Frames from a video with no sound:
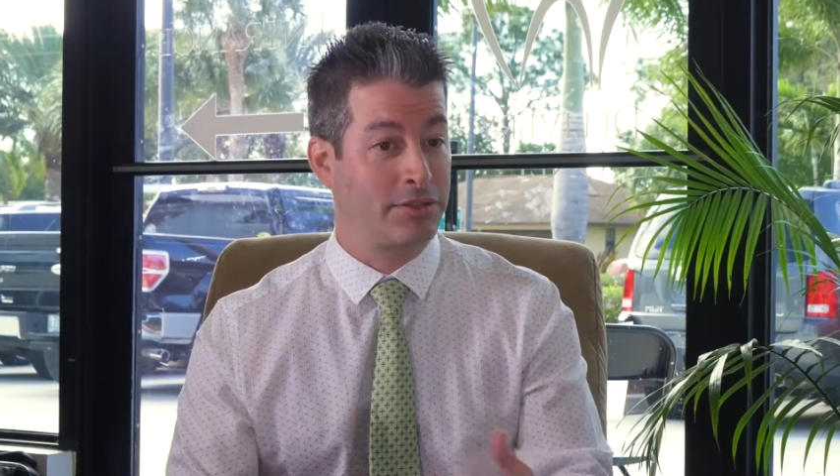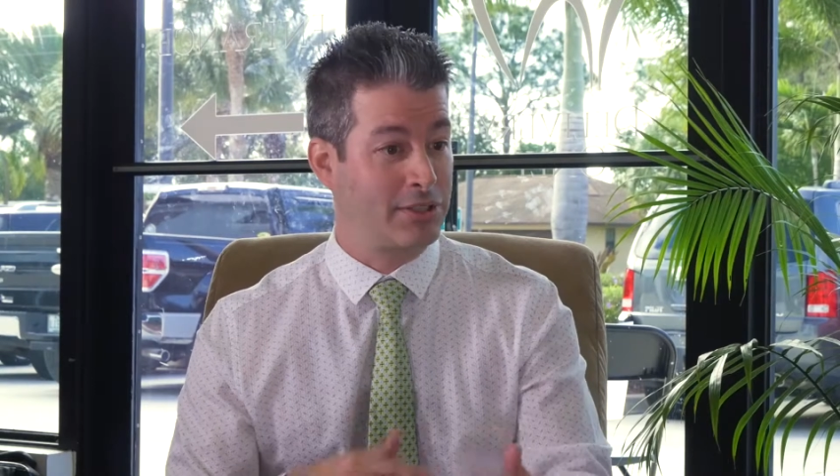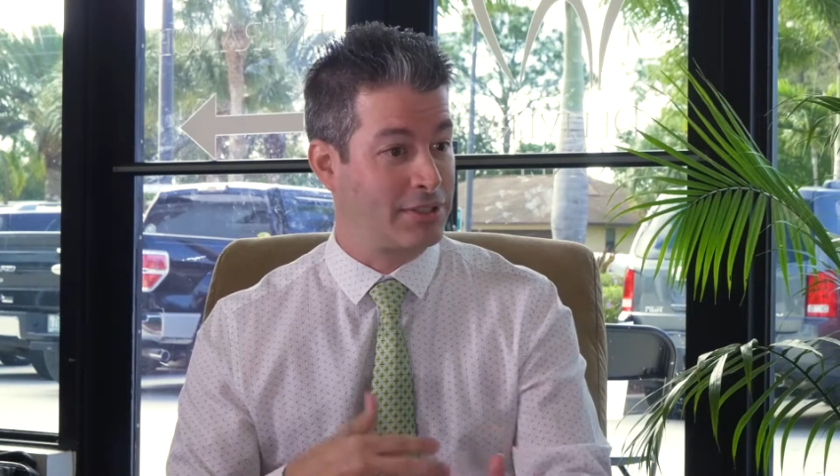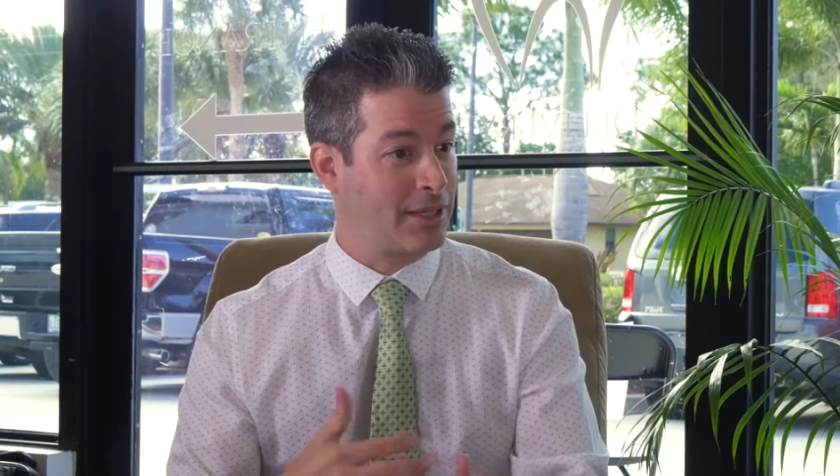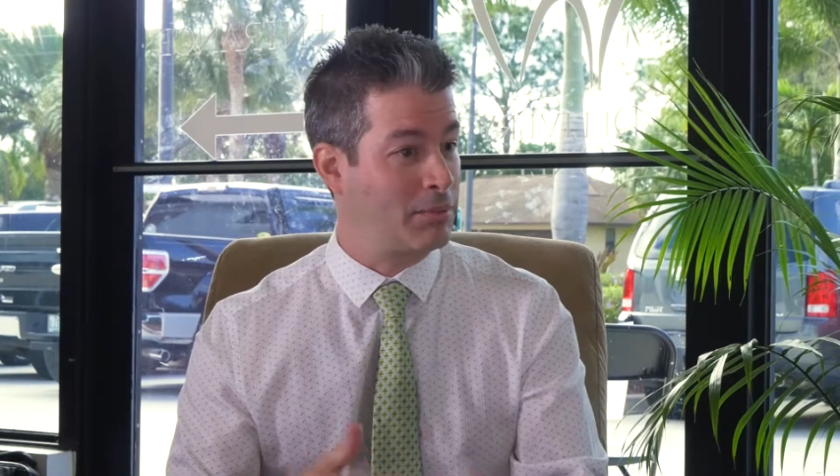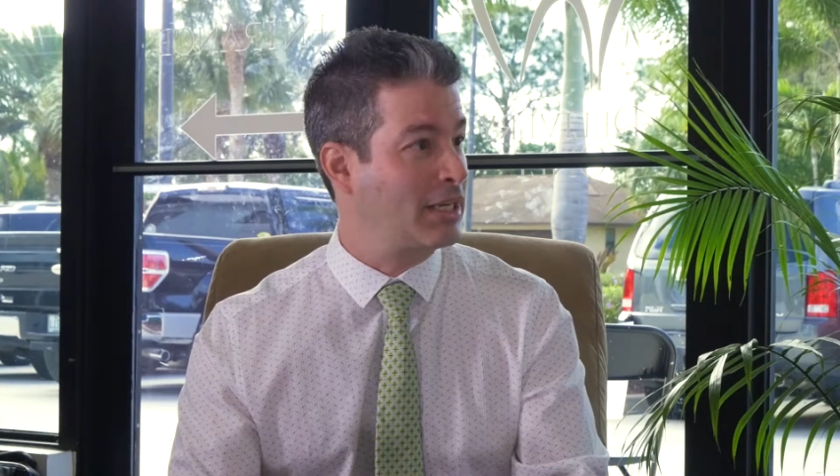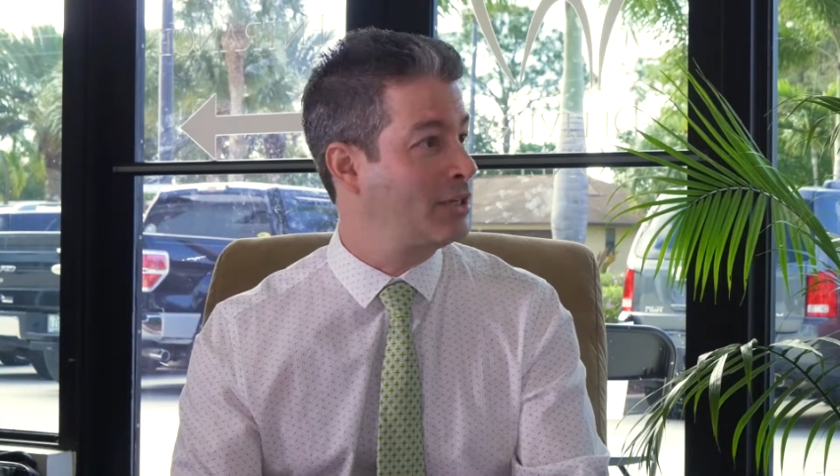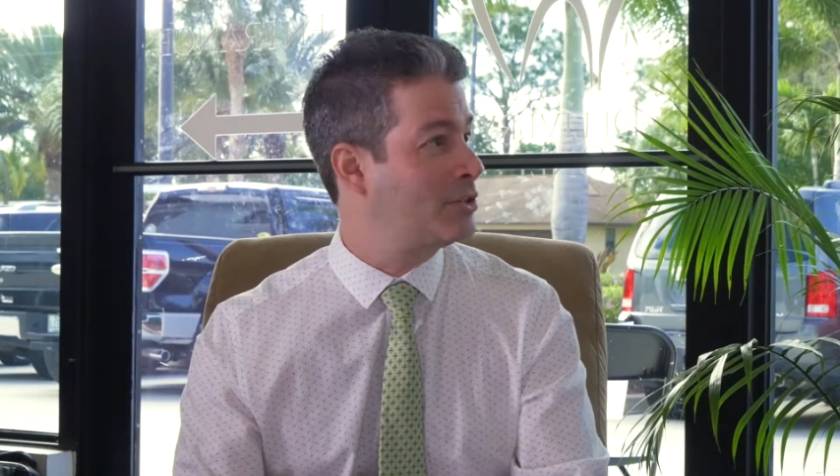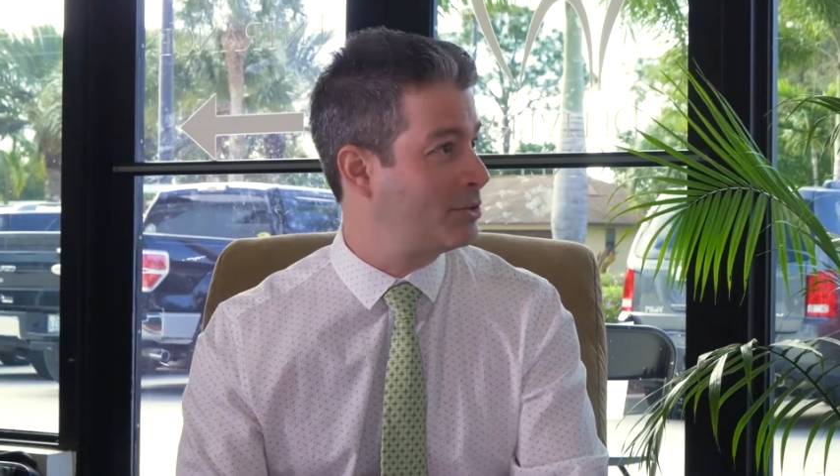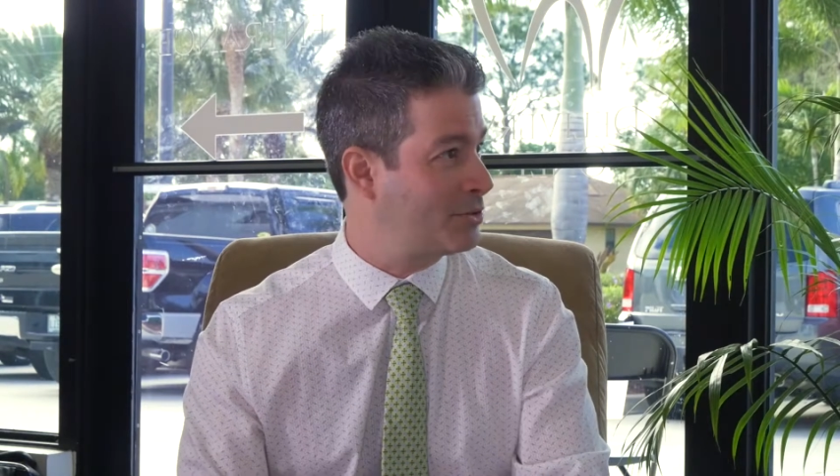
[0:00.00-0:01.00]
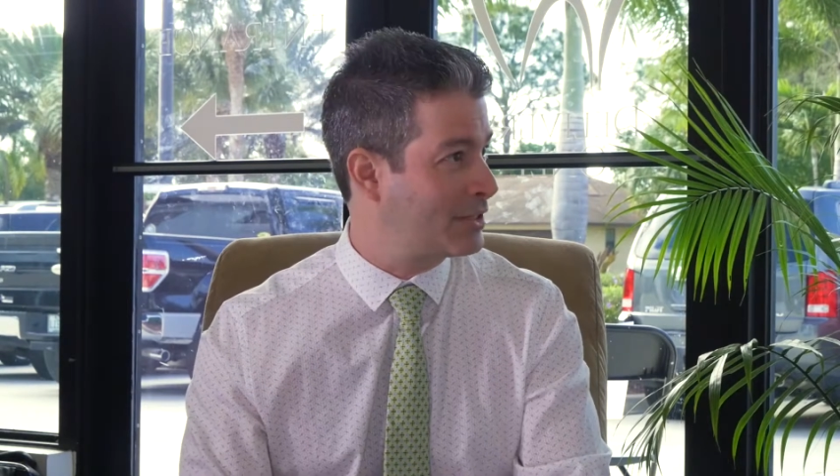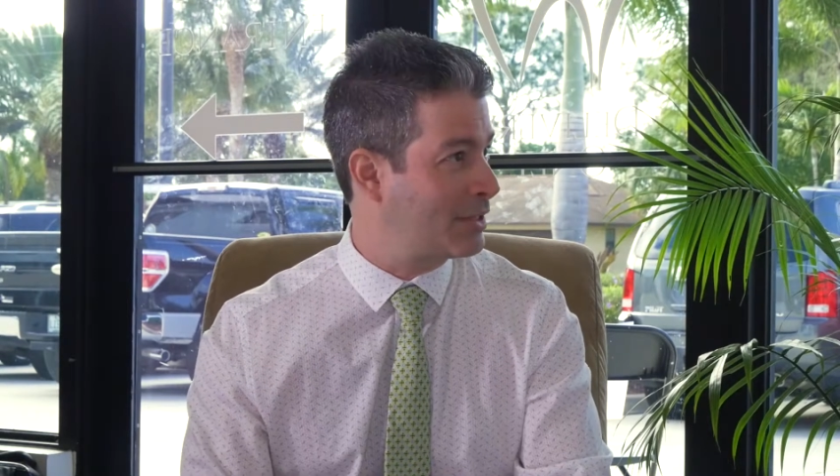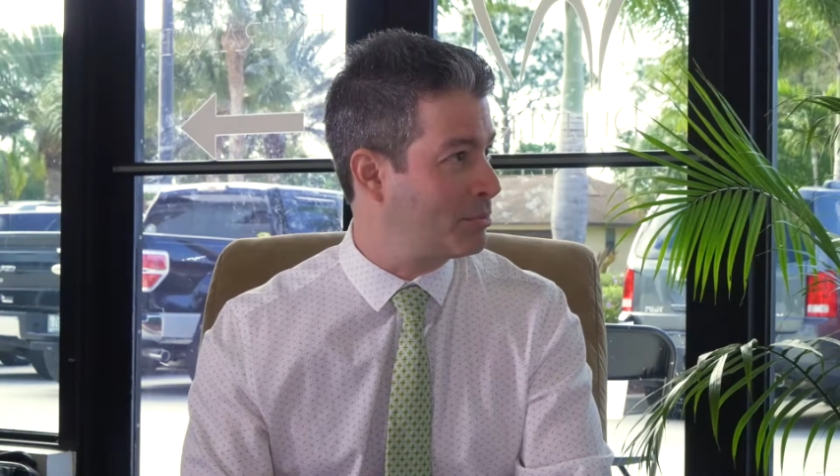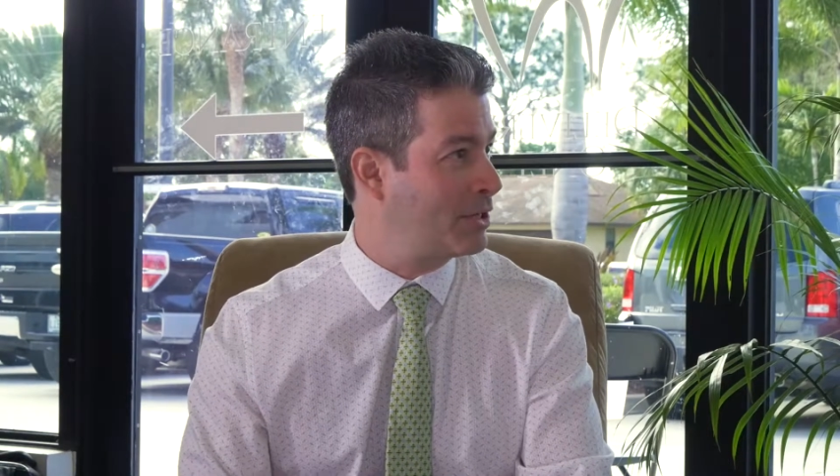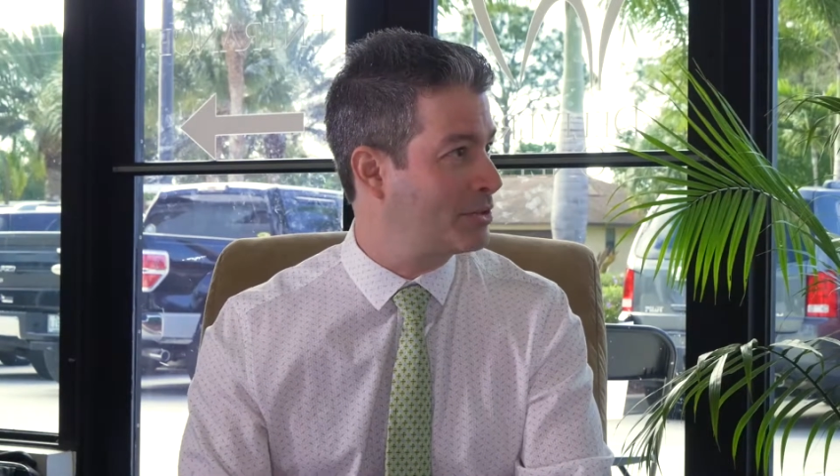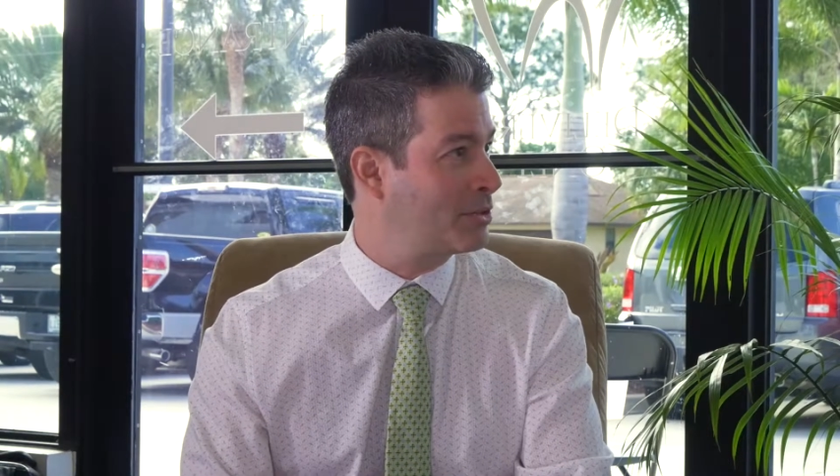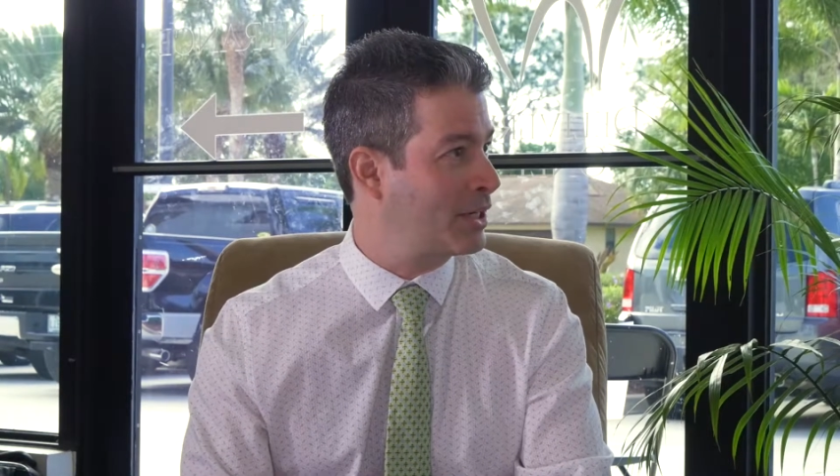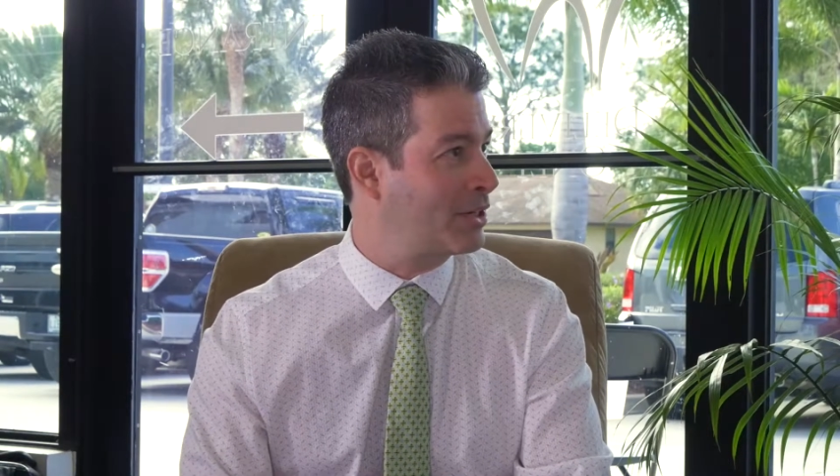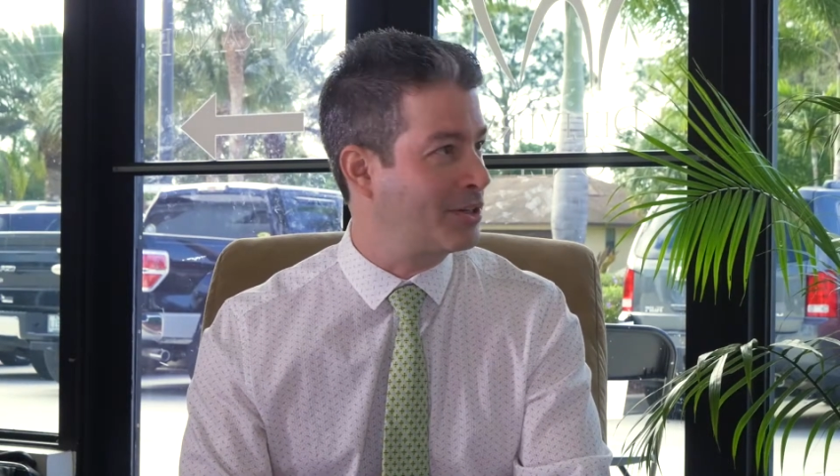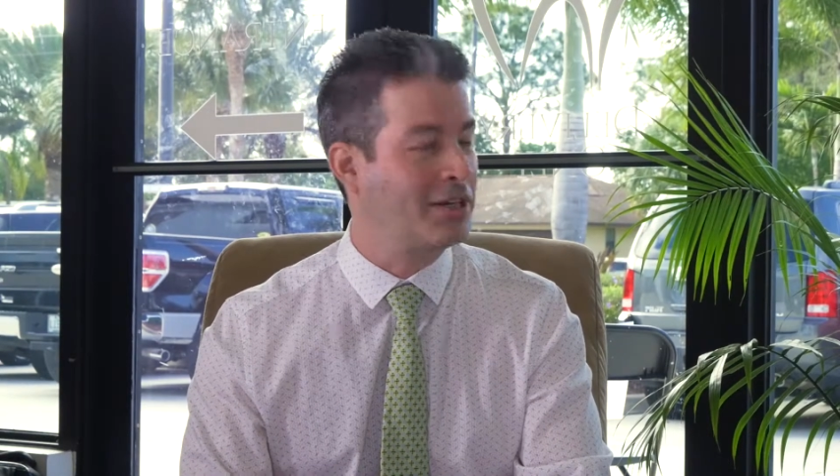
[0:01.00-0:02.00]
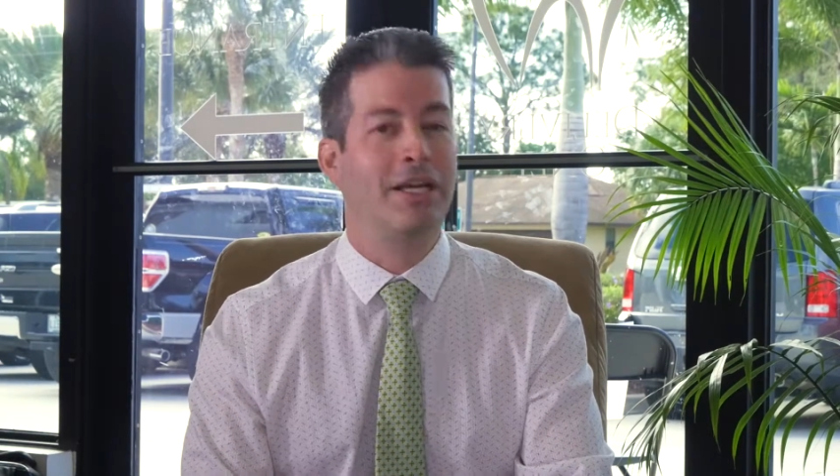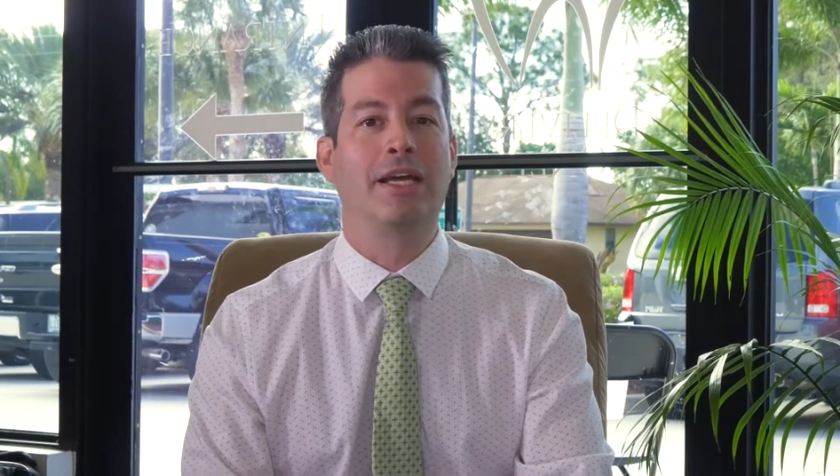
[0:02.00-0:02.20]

systemic issues that may trigger